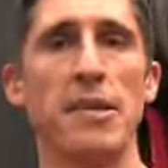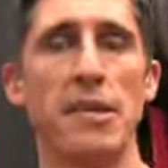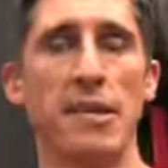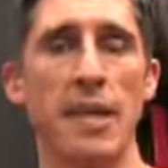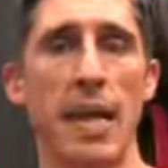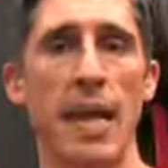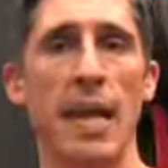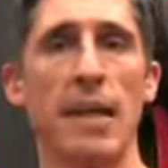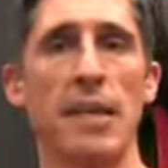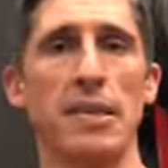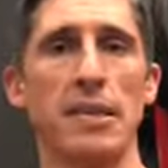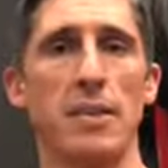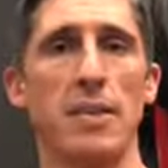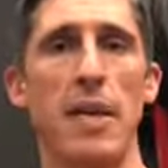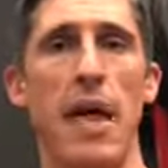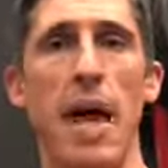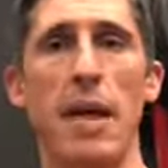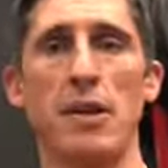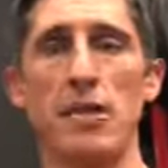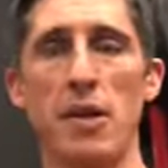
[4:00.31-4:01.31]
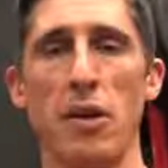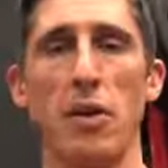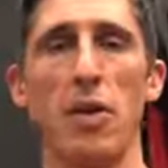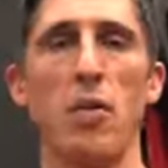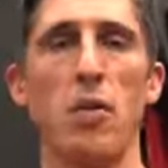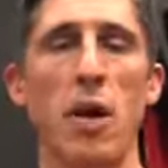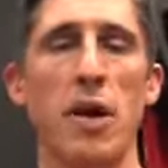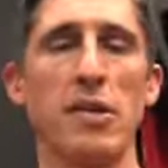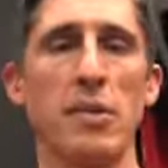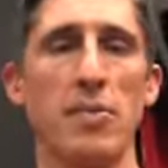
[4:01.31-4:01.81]
just getting some of that general
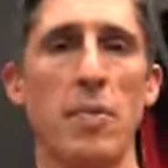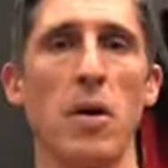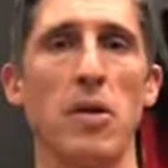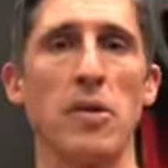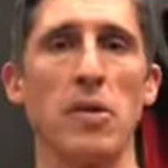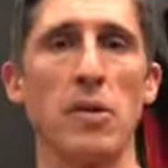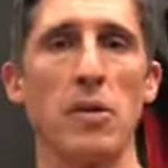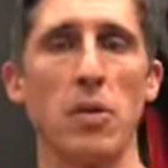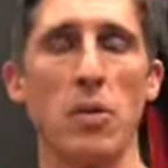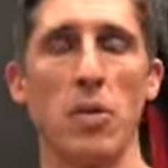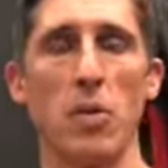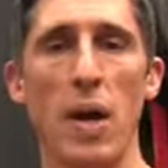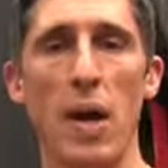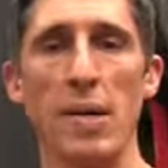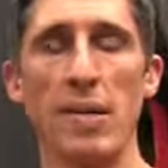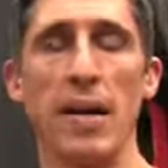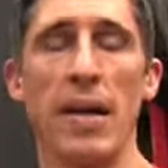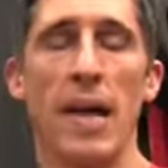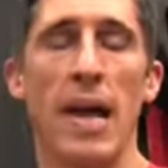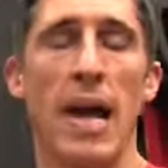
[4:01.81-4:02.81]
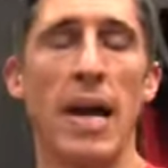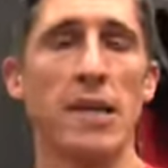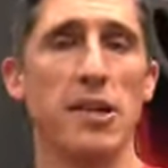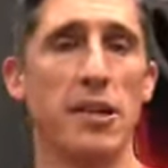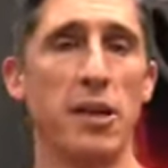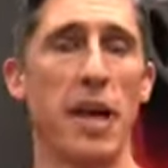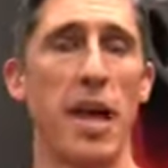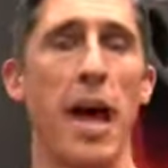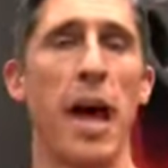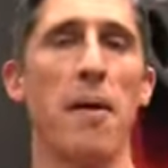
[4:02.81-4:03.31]
range of motion through the wrist. It's
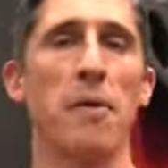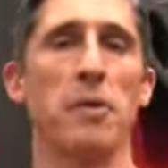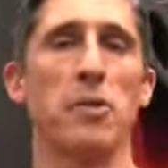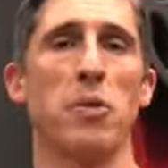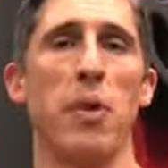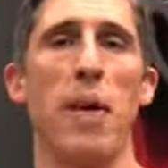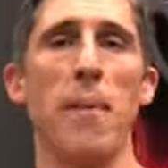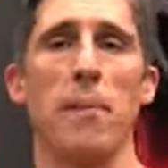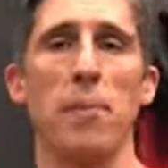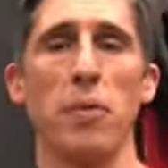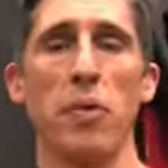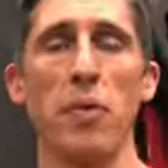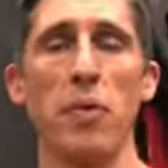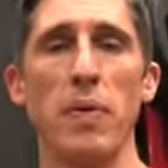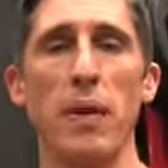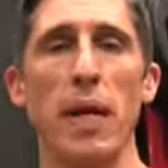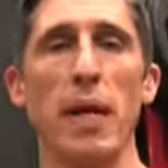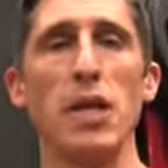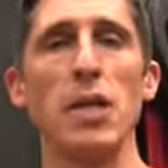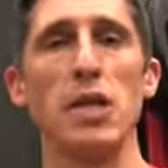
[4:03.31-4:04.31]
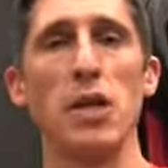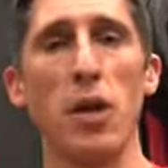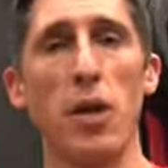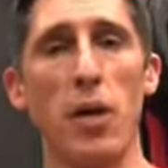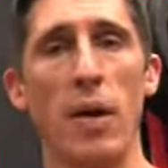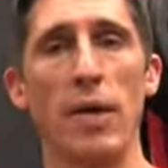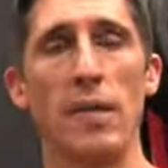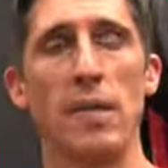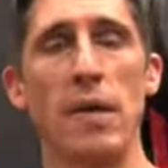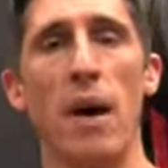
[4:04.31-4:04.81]
going to help to improve the
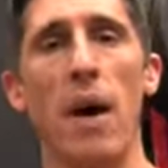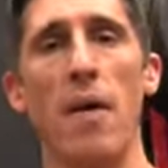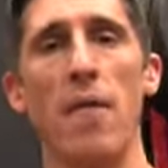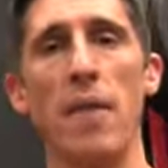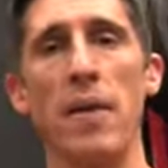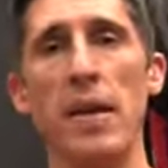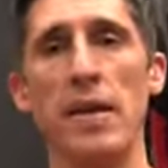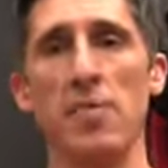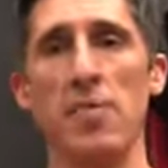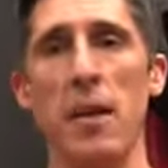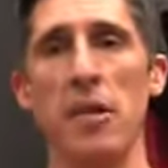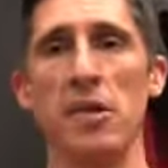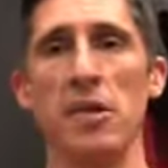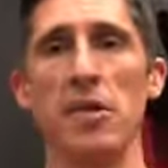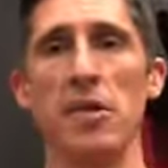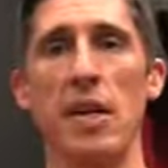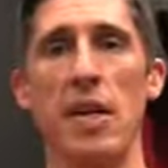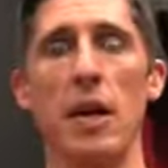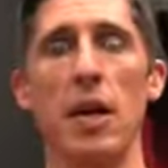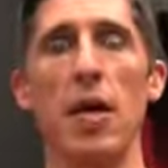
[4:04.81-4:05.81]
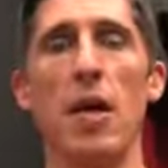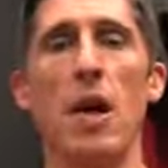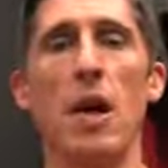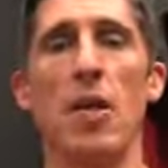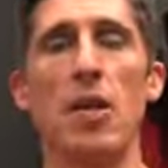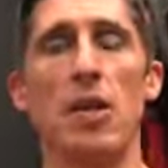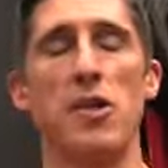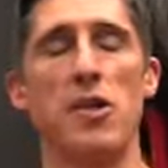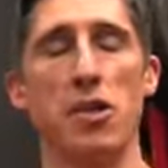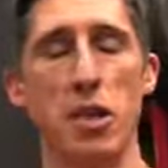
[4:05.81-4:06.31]
endurance of these muscles here
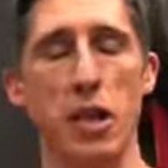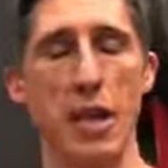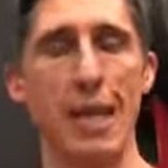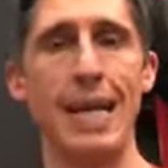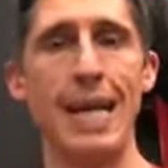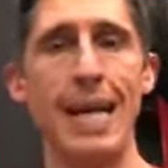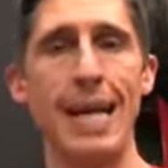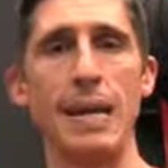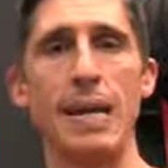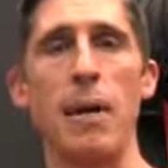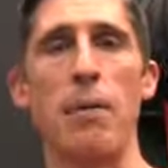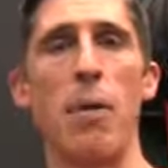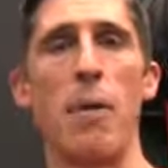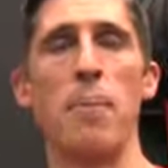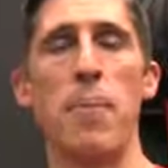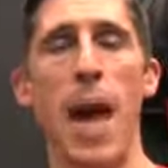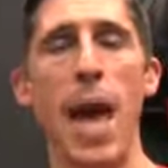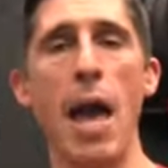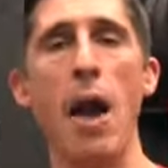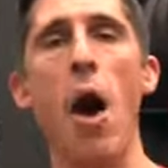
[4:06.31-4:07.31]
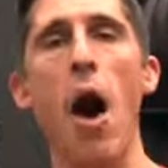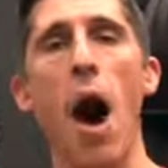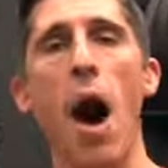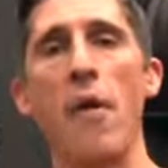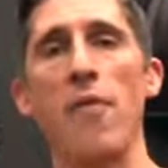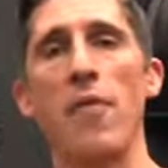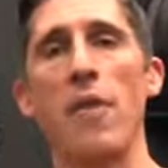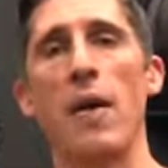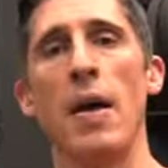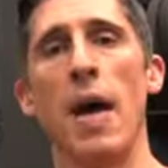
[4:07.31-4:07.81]
that you're going to need that will pay
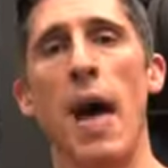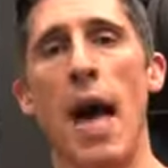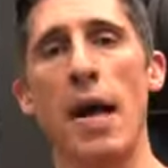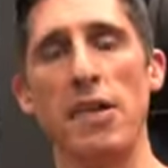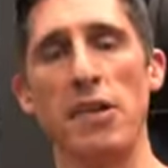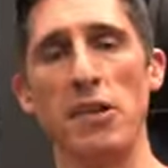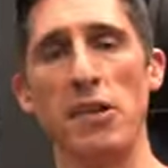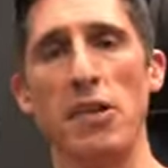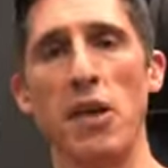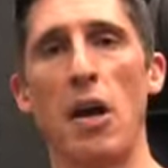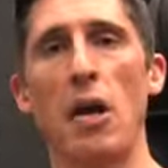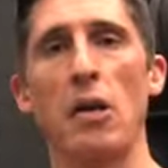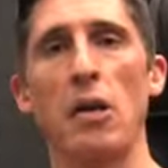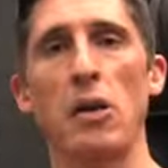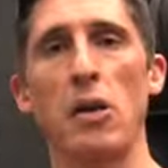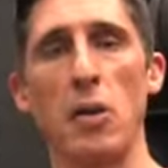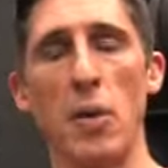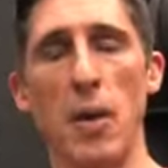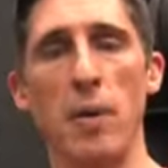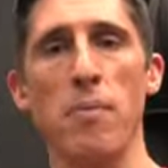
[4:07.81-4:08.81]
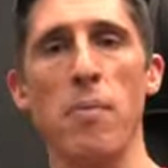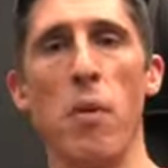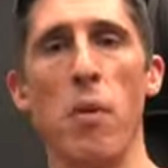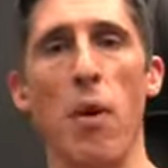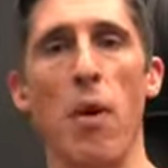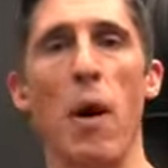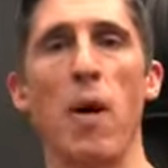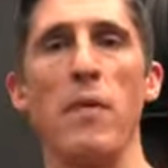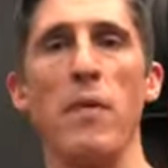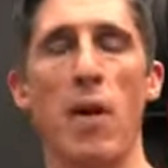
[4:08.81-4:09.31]
off as you start doing
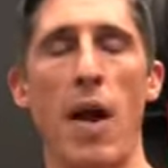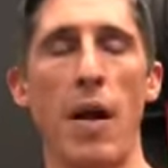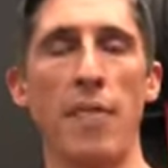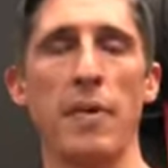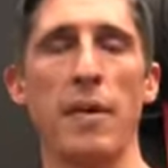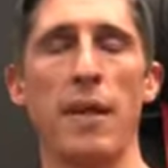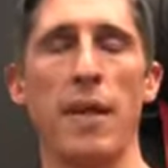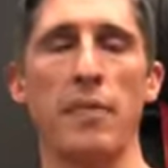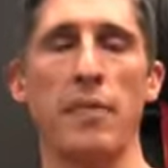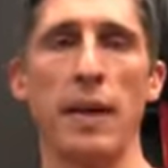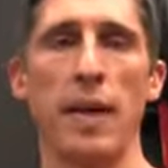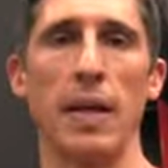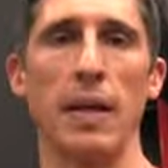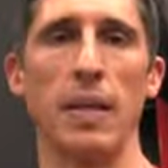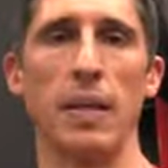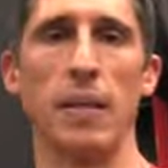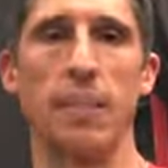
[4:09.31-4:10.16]
more of your heavy lifting.